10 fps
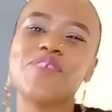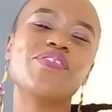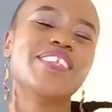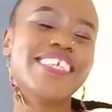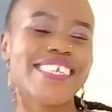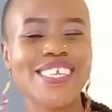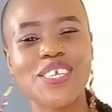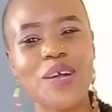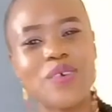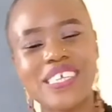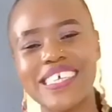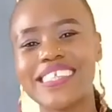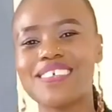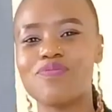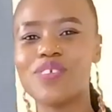if you did enjoy
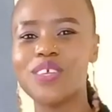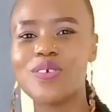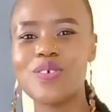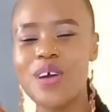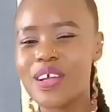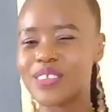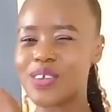watching this video,